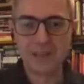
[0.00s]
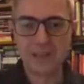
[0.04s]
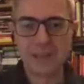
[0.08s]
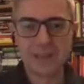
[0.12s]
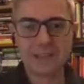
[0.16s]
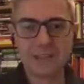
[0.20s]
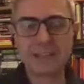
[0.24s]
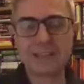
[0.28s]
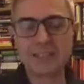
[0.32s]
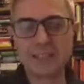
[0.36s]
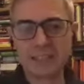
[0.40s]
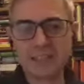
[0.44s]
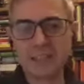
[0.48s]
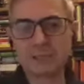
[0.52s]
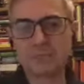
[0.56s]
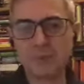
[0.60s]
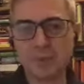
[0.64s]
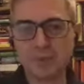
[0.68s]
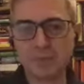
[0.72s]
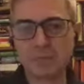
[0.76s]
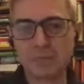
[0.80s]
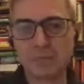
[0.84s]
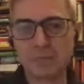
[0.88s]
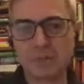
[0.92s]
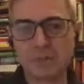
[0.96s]
that has
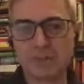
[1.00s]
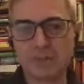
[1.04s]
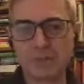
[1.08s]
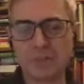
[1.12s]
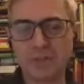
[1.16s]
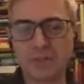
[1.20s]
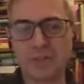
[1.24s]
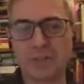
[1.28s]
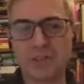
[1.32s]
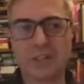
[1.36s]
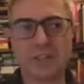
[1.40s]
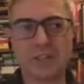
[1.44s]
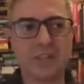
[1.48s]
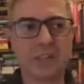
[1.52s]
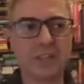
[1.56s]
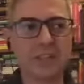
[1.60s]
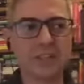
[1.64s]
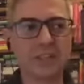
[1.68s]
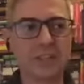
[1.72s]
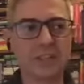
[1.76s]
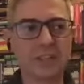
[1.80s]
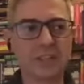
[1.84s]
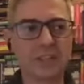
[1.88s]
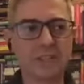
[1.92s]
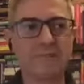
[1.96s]
been produced
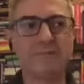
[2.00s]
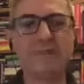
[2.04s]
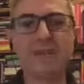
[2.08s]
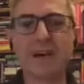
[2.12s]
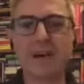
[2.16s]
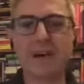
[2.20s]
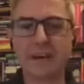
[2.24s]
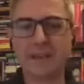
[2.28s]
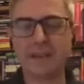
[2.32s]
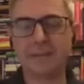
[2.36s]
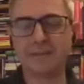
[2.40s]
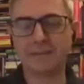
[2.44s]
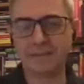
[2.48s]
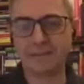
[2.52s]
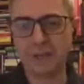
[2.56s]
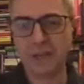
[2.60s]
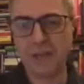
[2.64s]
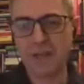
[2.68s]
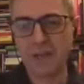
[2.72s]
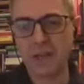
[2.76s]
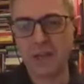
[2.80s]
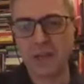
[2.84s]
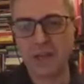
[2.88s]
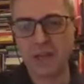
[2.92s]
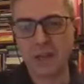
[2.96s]
in just 5
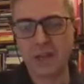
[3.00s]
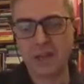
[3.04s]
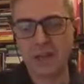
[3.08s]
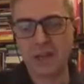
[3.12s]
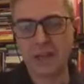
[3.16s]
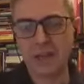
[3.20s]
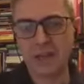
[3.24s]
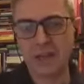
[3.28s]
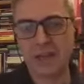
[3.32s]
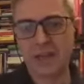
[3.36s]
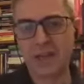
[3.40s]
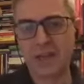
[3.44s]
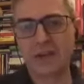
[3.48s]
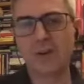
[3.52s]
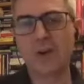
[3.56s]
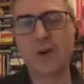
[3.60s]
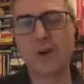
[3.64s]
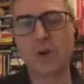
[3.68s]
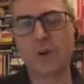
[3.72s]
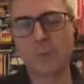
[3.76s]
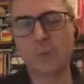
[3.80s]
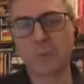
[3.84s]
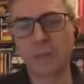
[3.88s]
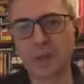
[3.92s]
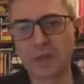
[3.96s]

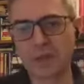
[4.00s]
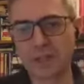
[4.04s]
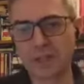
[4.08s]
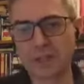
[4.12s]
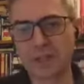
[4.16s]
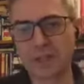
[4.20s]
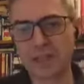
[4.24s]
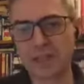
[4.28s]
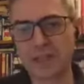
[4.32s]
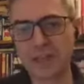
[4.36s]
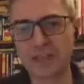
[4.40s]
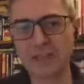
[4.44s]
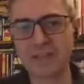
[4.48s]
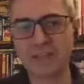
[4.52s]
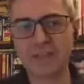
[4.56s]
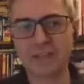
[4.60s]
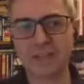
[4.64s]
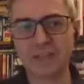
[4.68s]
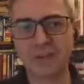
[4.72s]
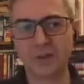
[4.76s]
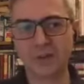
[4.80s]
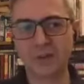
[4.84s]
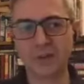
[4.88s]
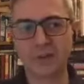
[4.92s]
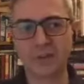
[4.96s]
copies and
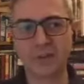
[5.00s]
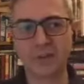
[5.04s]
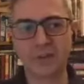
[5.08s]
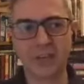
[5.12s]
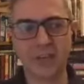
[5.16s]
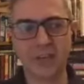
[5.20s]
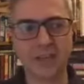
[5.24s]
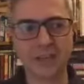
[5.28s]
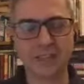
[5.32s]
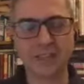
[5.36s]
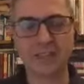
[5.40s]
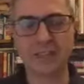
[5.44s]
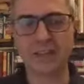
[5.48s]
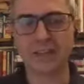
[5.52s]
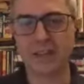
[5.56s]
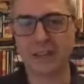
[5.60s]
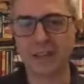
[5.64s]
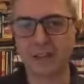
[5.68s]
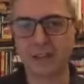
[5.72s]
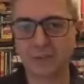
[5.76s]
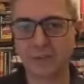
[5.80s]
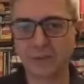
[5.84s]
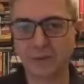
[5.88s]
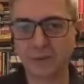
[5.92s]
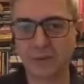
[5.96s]
sold as an
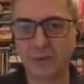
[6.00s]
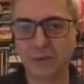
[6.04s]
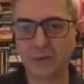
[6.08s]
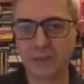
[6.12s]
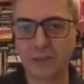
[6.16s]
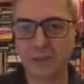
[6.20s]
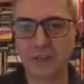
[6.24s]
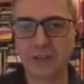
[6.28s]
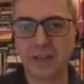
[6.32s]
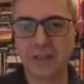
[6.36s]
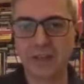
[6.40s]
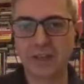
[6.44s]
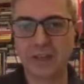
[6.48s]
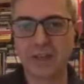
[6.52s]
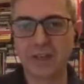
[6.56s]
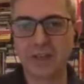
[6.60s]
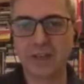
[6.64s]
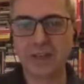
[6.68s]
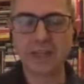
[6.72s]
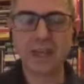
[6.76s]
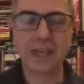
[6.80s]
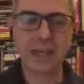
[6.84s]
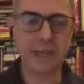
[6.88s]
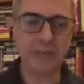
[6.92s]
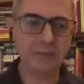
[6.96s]
artwork.
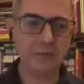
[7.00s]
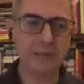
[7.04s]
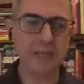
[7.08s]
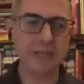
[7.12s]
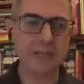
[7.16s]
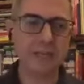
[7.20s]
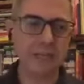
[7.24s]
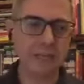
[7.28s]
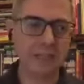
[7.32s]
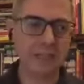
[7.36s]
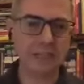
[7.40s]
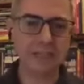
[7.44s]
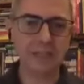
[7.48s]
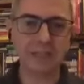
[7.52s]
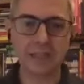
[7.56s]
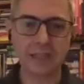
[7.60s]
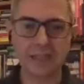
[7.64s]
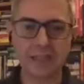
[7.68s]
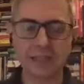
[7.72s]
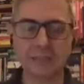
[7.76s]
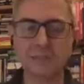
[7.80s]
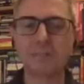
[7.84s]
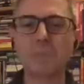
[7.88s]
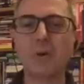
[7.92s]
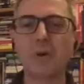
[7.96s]
So I mean,
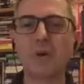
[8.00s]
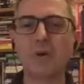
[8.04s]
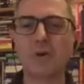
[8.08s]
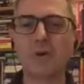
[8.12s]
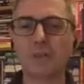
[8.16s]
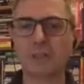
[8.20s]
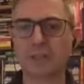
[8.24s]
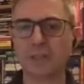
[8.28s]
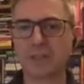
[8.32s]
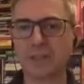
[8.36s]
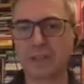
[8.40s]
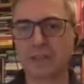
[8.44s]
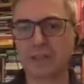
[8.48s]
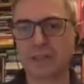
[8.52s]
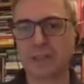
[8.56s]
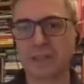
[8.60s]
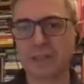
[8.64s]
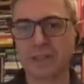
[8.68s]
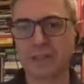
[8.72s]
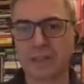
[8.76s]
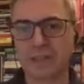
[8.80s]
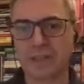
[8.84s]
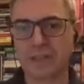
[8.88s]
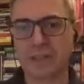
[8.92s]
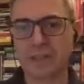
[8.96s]
the borders
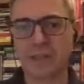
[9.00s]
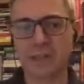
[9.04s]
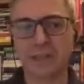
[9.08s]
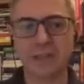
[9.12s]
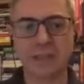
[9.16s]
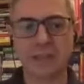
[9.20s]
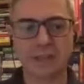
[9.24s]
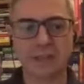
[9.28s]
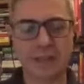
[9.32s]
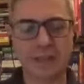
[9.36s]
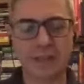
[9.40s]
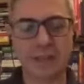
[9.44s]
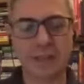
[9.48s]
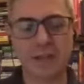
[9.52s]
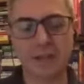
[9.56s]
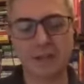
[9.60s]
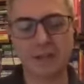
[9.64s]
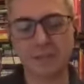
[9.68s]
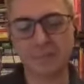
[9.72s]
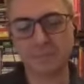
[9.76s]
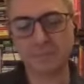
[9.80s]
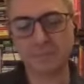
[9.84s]
are